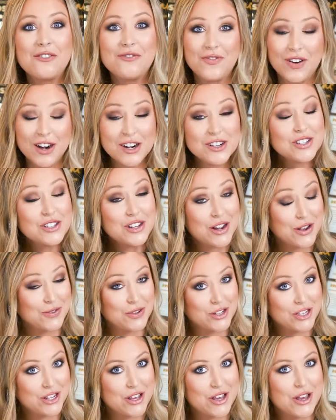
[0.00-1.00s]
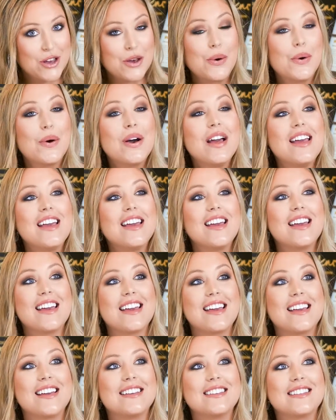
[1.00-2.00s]
first note to you
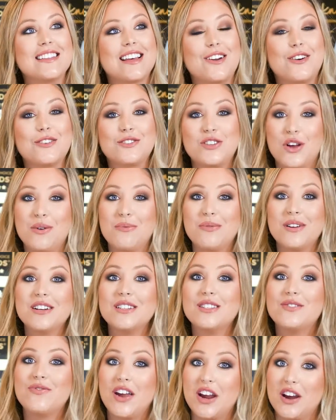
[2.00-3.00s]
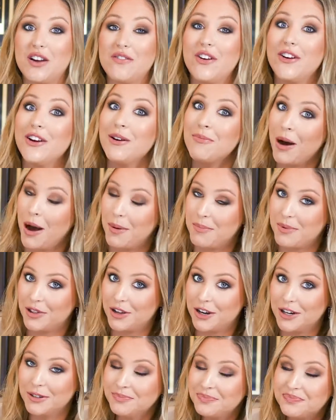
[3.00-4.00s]
is that October is very, very
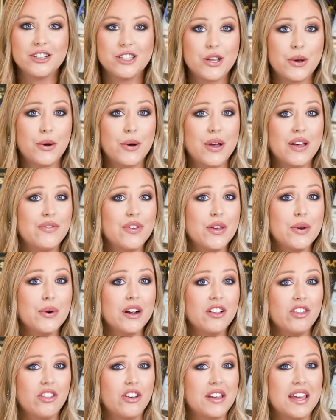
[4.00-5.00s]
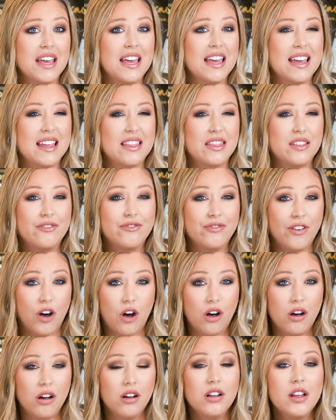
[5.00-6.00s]
popular. So if you are looking in the
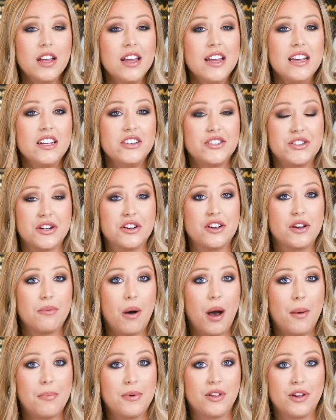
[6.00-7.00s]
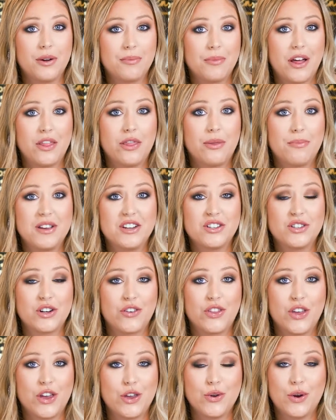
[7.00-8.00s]
fall during a popular month, be
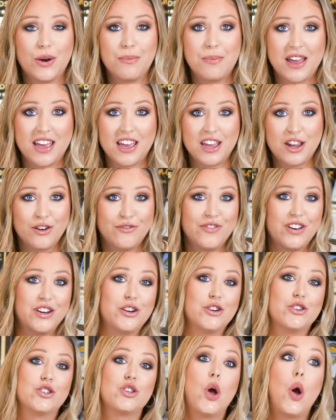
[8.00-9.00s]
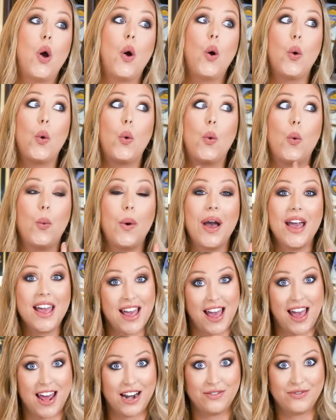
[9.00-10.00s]
sure that you are picking your vendors way
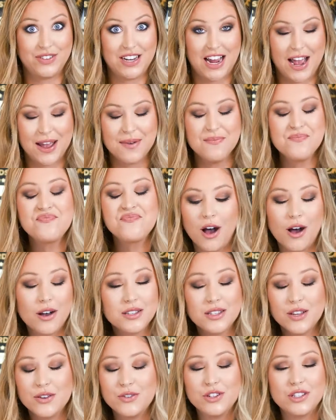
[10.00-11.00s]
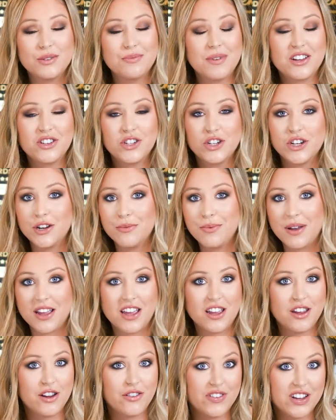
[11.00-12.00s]
ahead of time. Also, just make sure you're
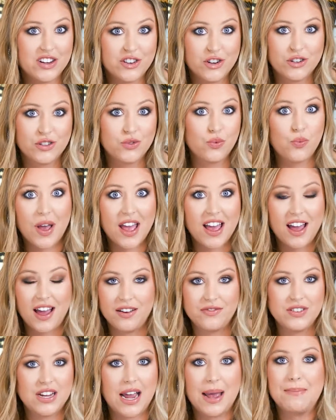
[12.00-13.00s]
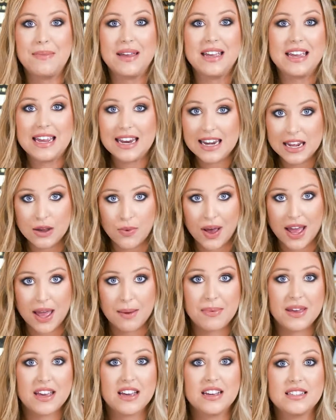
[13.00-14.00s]
picking your vendors way ahead of time anyway,
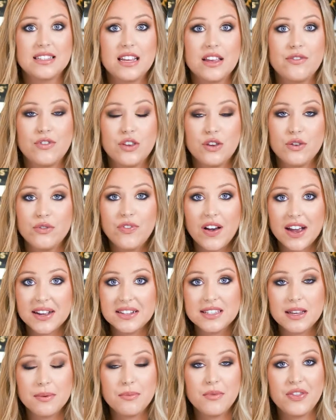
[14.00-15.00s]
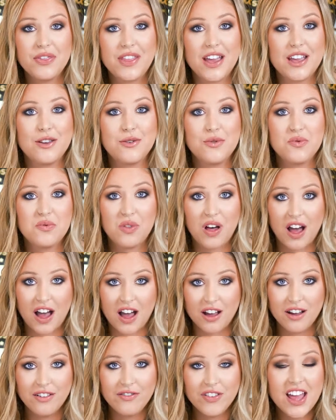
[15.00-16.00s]
because if you find someone that you
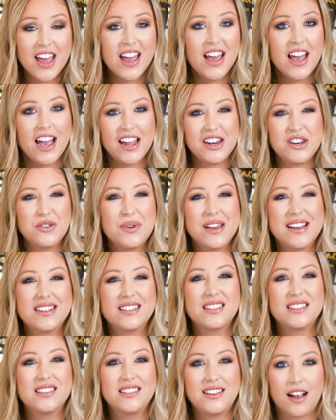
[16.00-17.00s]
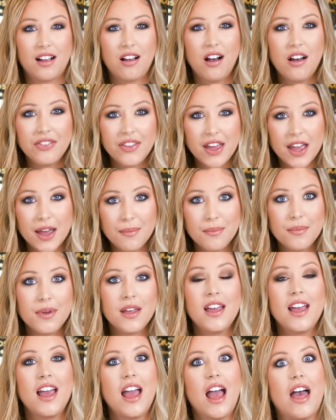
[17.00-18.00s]
love and you get stuck on them
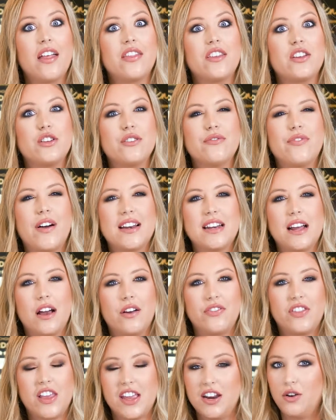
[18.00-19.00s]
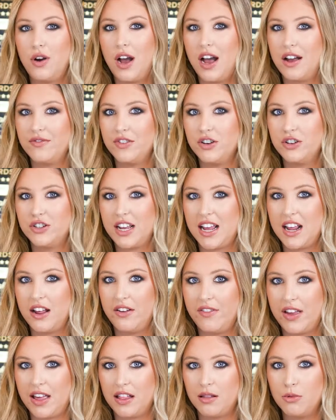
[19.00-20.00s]
and then you find out they don't have your date
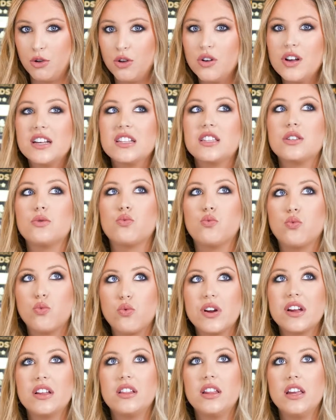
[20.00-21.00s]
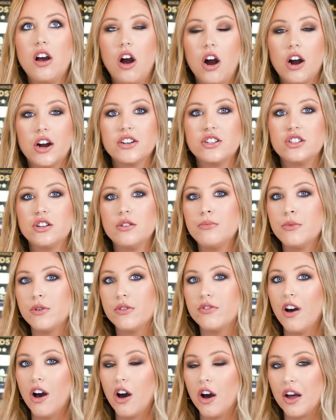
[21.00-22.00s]
available, it's really hard to
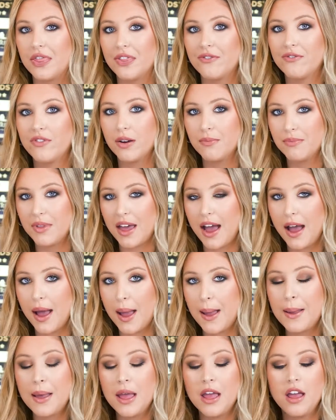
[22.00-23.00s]
move on from that.